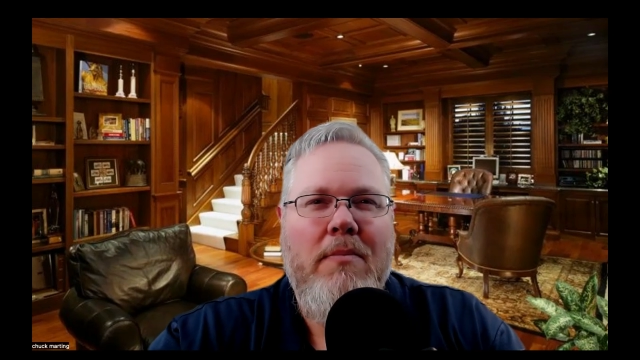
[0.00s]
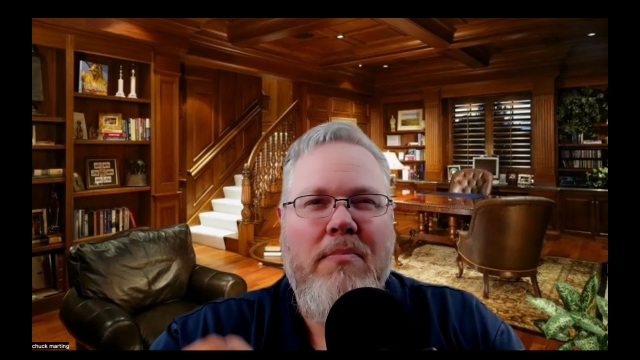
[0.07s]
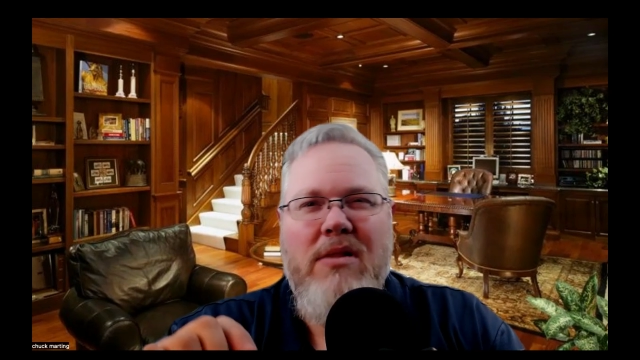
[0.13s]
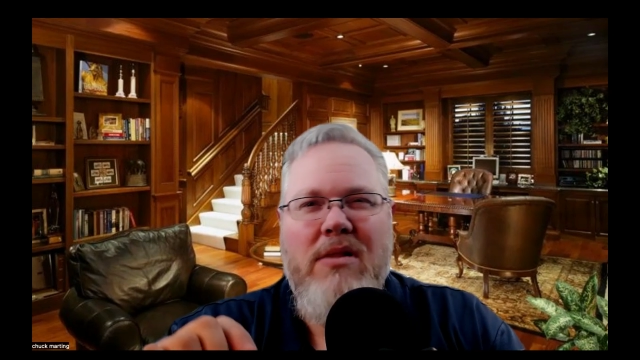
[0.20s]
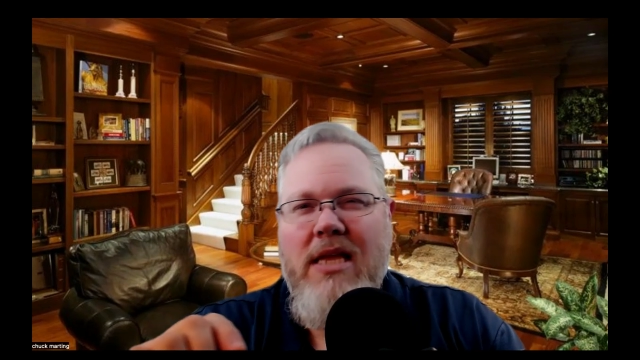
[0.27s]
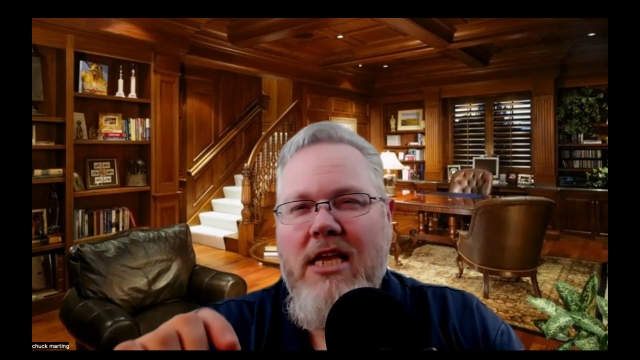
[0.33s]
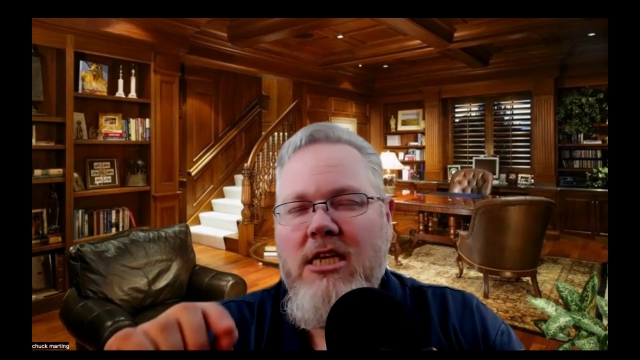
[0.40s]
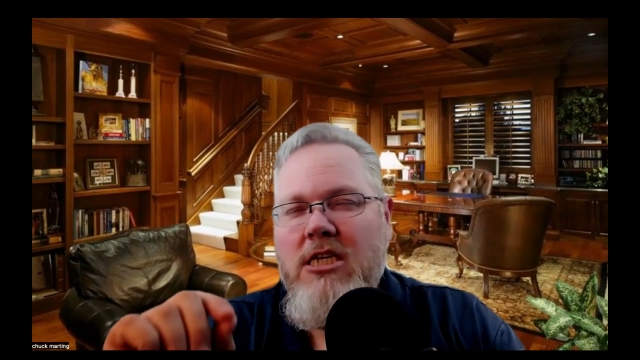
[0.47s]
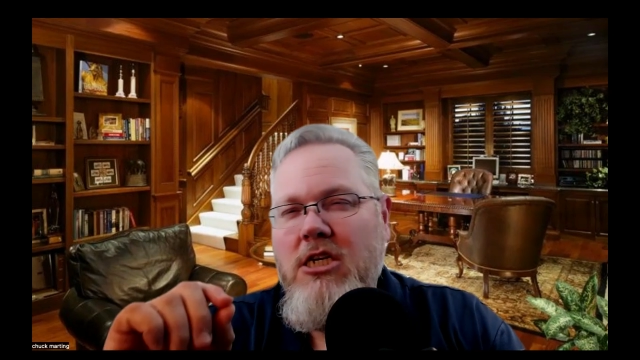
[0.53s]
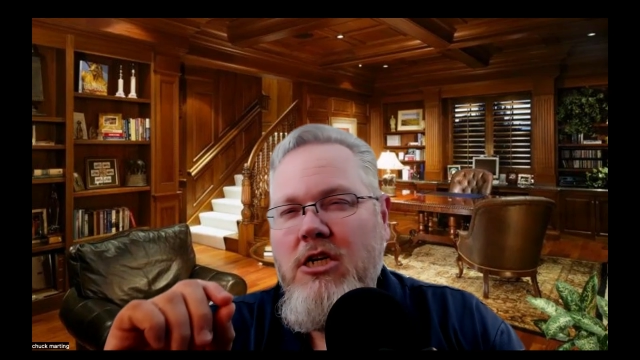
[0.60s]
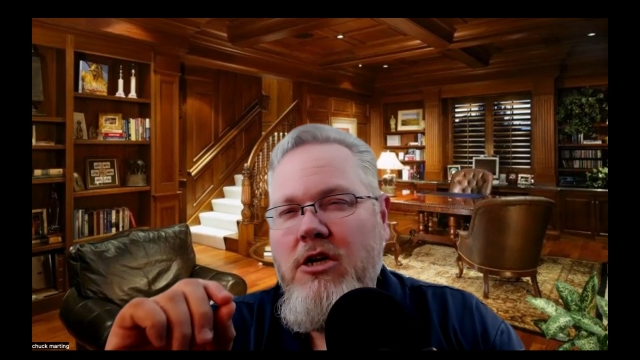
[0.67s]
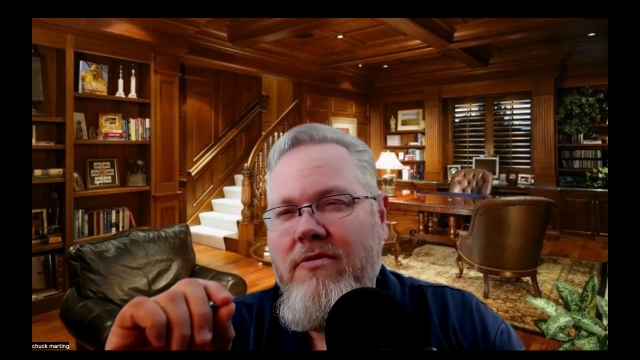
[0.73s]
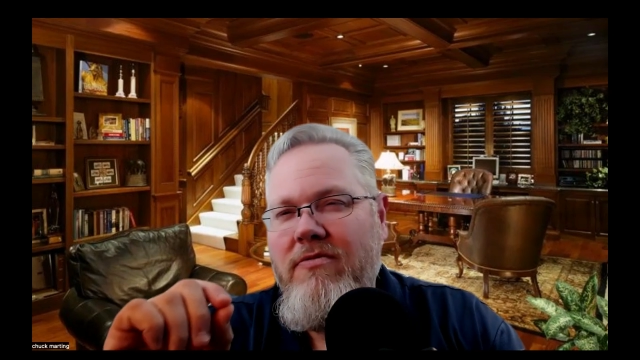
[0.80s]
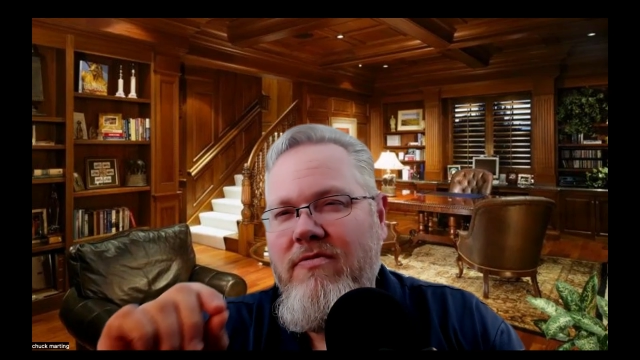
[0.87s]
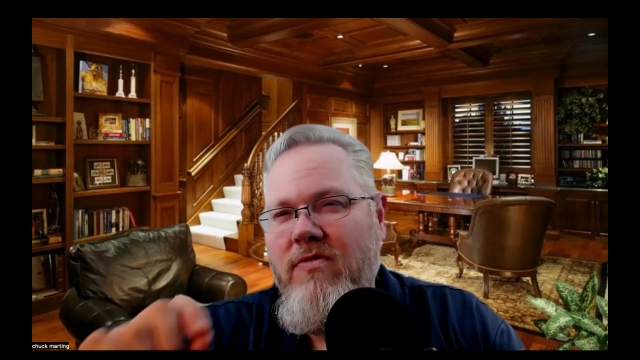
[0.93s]
place
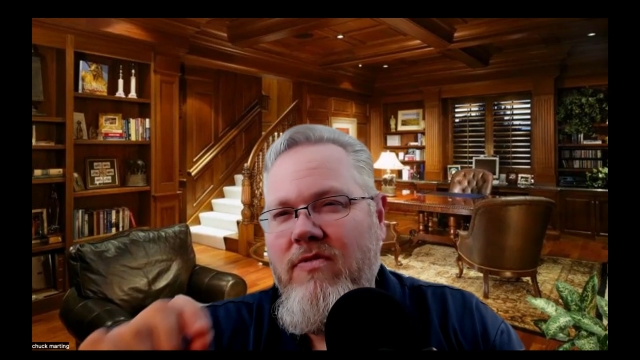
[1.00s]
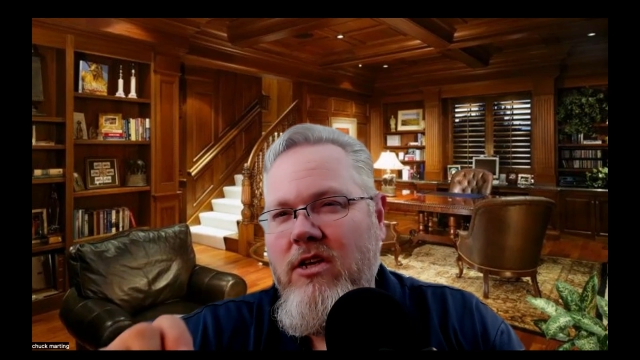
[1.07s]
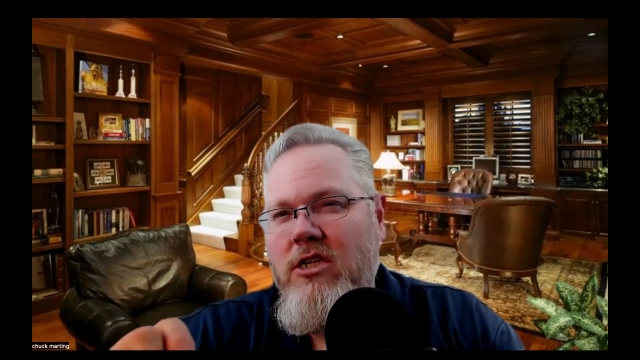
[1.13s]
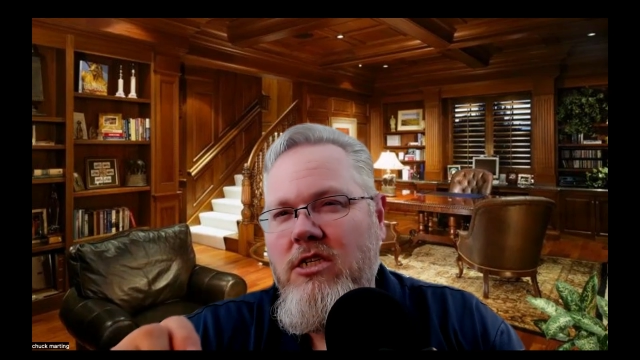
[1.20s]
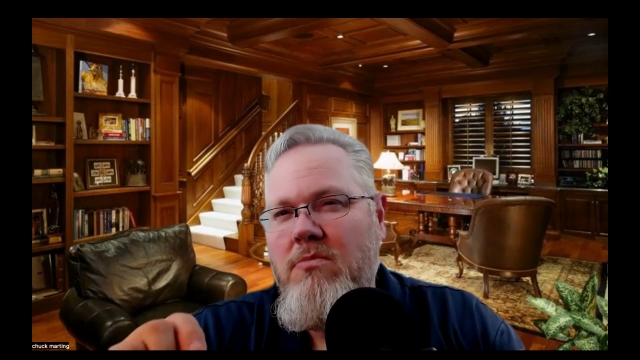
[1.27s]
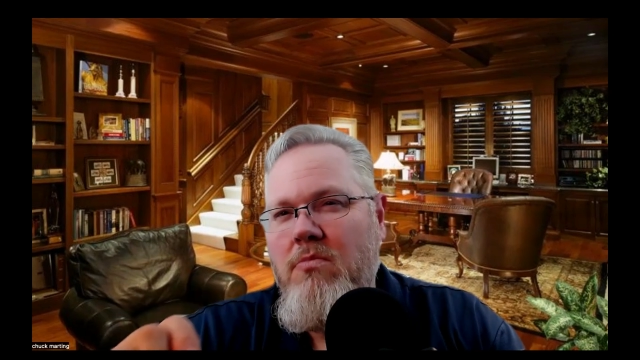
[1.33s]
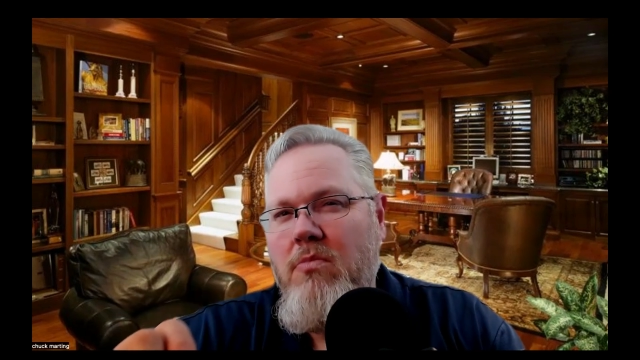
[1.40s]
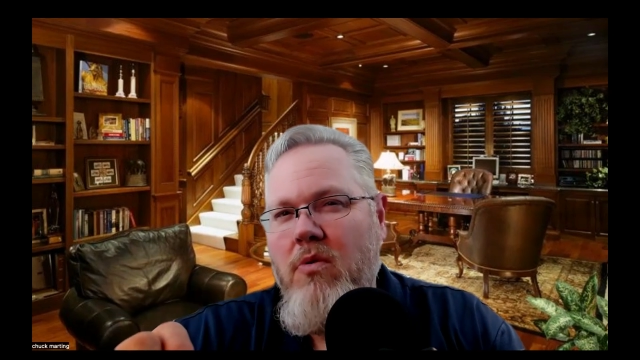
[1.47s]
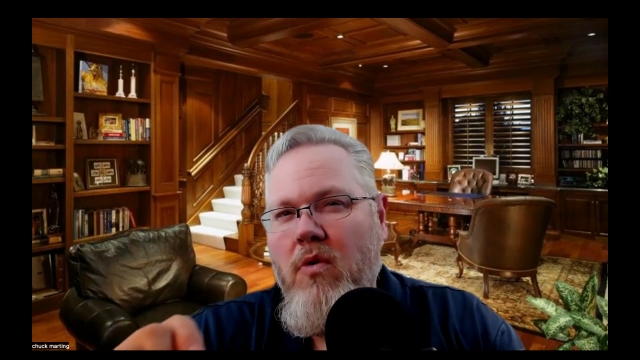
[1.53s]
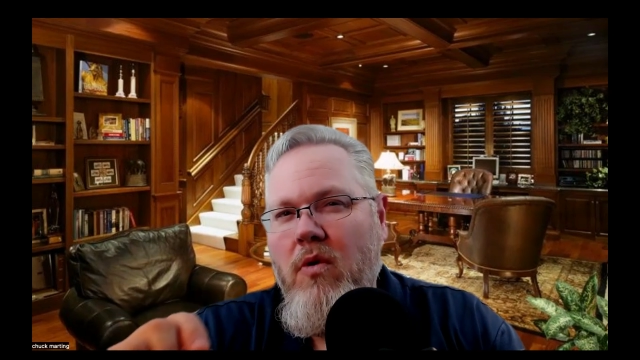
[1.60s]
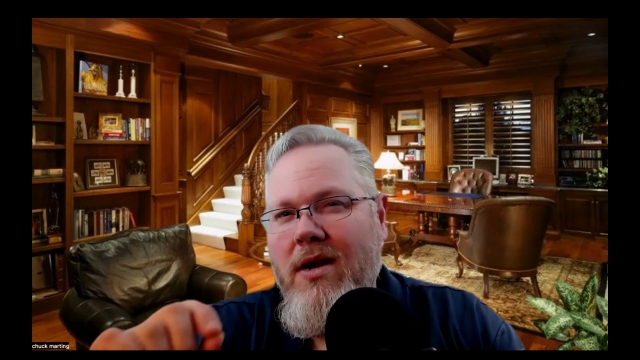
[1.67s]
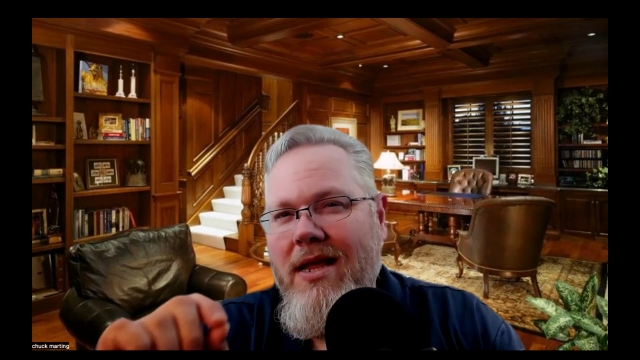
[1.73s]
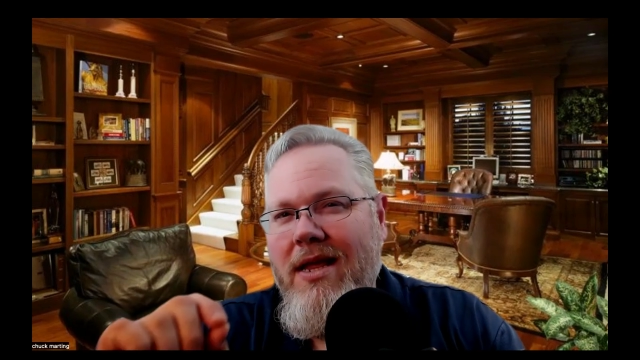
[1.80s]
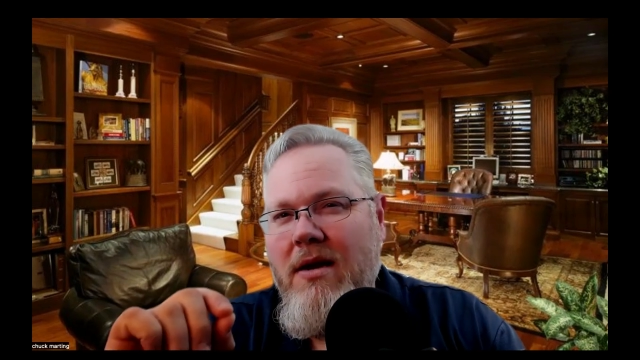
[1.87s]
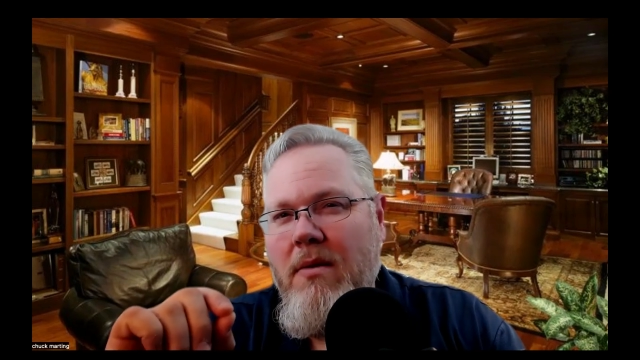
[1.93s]
your vision
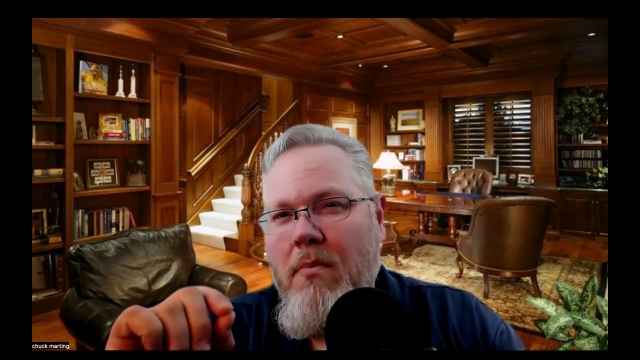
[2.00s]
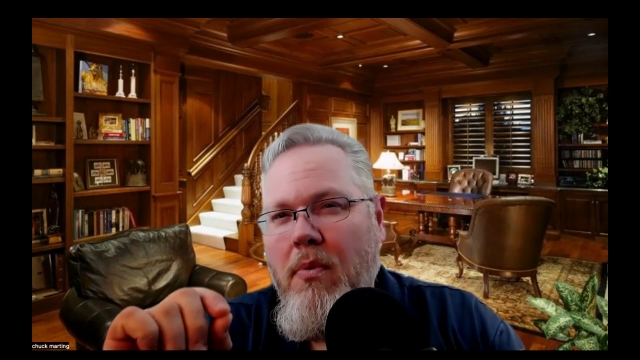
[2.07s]
board in a